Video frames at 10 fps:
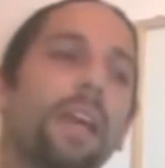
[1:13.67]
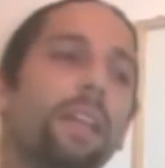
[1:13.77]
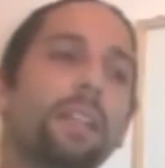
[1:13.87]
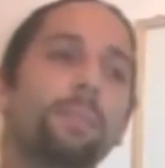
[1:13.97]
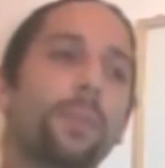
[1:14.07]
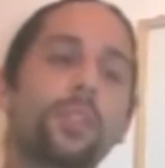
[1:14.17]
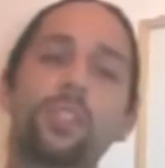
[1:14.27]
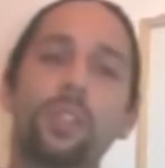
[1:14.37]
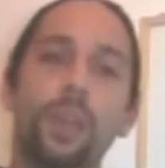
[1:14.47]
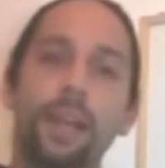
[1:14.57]
Any
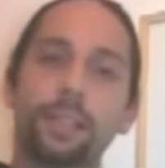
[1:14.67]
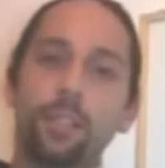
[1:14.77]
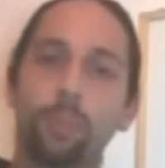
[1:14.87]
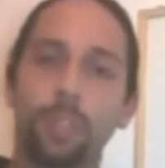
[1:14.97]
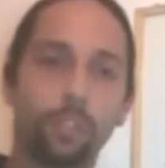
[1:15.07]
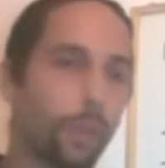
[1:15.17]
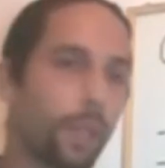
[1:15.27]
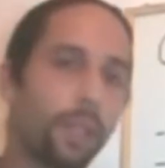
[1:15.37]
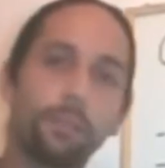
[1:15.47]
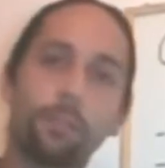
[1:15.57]
person you ask who've been
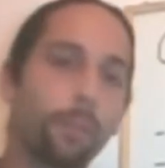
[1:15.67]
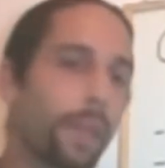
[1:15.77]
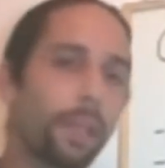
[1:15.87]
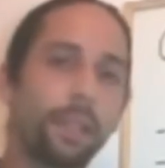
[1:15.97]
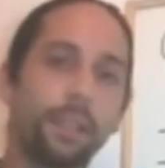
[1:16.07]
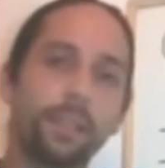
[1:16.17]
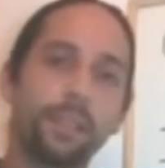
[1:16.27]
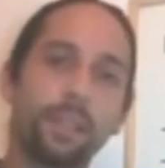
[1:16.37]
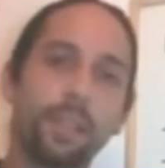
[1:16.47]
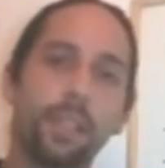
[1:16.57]
trading for many
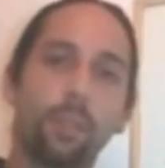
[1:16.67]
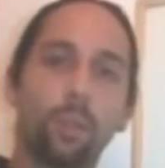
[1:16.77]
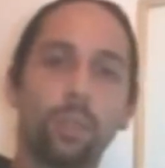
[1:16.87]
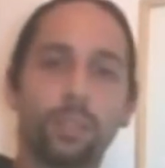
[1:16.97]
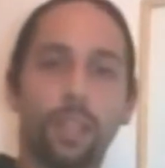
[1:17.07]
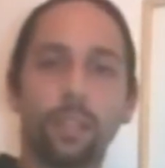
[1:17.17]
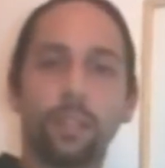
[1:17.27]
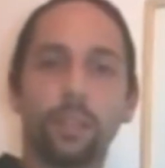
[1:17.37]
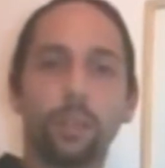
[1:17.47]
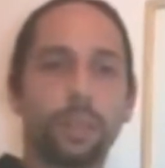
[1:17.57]
years will tell
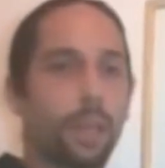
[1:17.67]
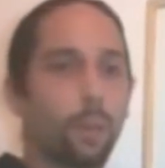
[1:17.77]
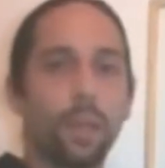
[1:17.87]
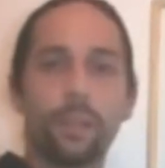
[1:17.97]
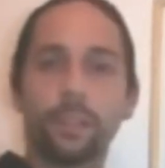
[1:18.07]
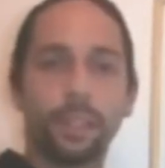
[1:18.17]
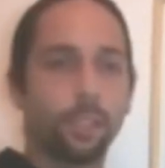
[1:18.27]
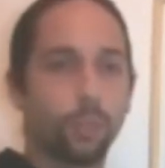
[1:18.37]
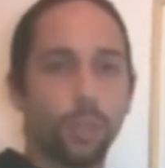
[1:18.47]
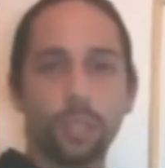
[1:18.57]
you that whether
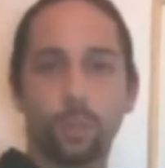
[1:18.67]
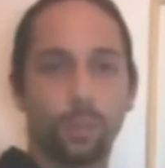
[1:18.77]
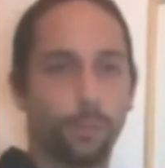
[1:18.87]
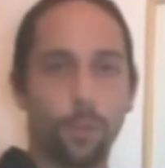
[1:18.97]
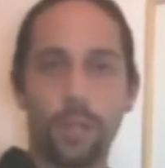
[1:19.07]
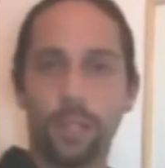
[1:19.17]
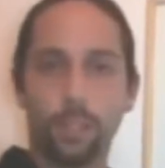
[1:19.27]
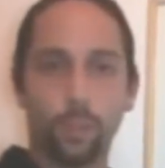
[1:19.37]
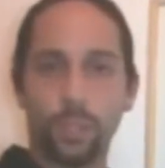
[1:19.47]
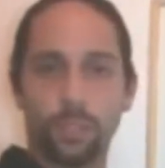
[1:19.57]
they trade with
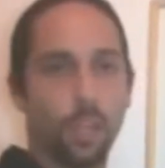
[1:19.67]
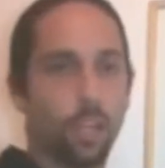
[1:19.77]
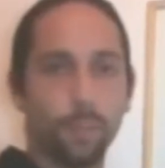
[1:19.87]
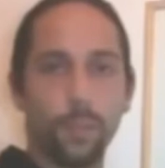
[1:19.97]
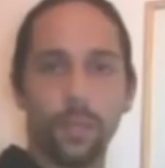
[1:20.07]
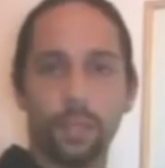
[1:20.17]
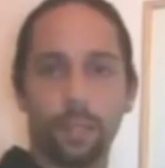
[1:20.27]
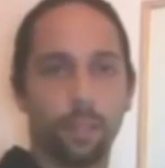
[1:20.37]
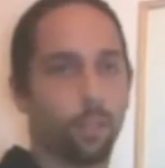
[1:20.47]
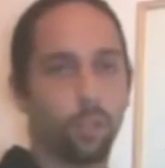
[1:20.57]
Forex, with the stock
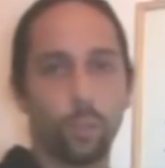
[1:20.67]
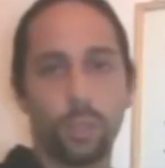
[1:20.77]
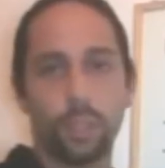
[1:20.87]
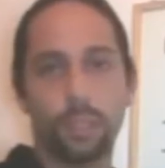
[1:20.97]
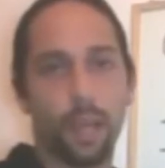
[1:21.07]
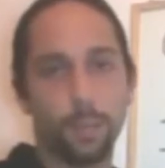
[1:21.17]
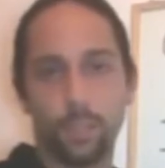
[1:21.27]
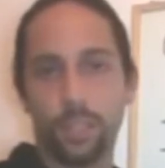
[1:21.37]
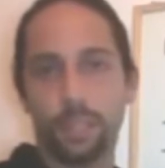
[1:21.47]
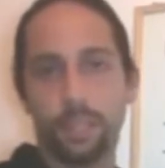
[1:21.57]
market, or with
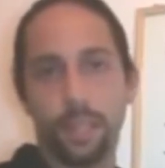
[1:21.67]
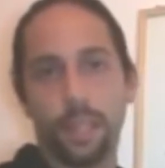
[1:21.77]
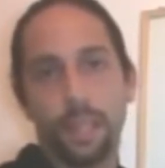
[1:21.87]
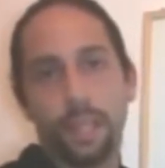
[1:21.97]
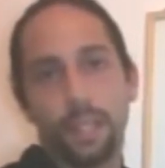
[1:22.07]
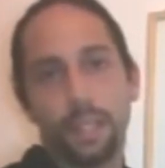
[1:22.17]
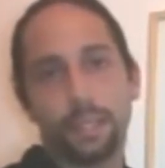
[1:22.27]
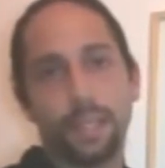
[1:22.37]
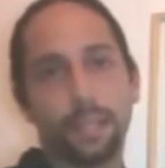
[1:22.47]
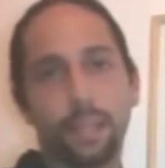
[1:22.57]
options,
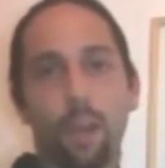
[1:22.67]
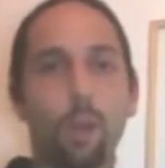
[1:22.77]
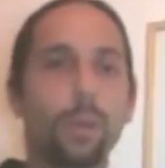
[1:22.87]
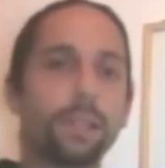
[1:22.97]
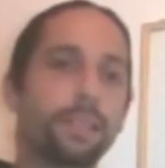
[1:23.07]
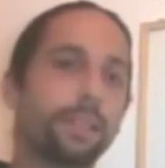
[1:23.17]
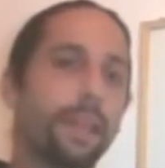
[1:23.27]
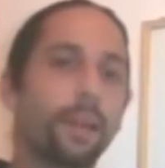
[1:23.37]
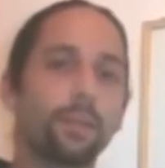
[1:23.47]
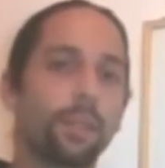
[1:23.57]
is that they always
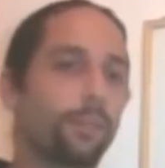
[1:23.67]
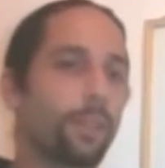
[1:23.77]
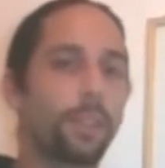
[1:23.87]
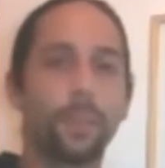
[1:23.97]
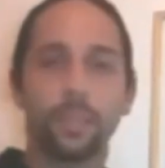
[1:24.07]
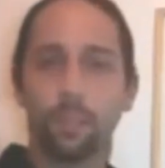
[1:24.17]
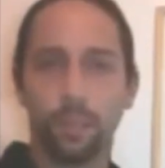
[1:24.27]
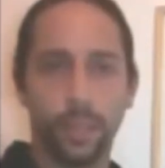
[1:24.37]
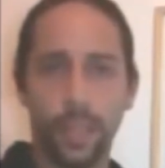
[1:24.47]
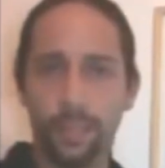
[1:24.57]
count on
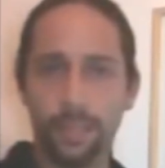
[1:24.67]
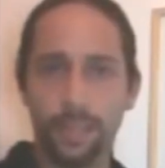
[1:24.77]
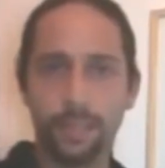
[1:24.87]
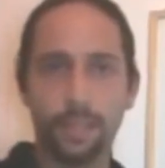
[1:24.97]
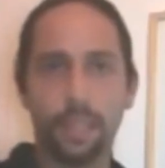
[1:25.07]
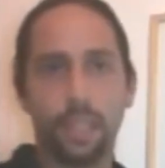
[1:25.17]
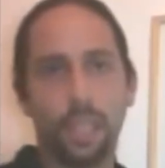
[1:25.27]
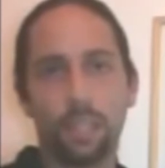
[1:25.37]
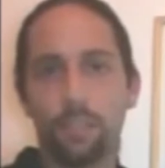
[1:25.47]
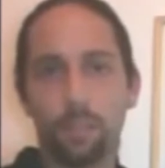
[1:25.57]
fundamental analysis
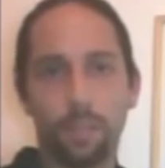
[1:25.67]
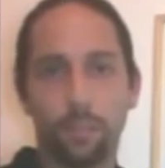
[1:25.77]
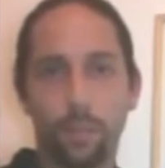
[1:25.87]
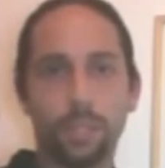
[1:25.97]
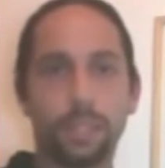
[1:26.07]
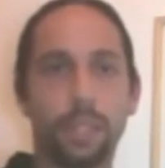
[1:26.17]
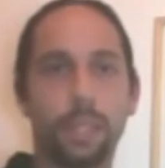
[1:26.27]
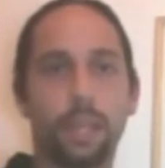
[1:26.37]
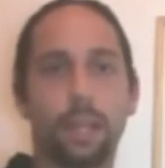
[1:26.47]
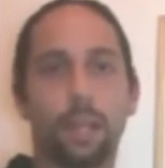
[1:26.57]
even before
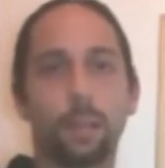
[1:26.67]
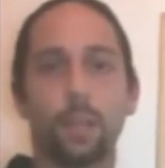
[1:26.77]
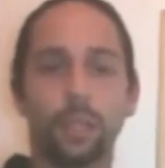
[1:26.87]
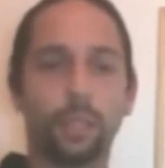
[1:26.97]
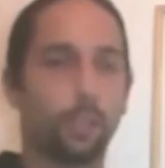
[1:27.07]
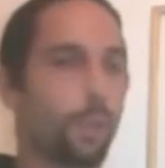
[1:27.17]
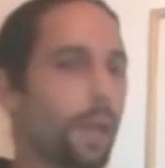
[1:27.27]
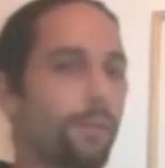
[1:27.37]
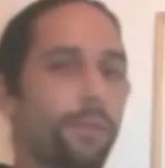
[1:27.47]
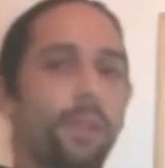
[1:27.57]
they look at the
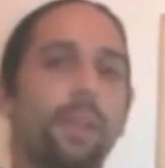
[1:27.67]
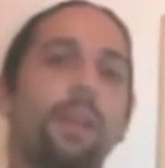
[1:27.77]
graph.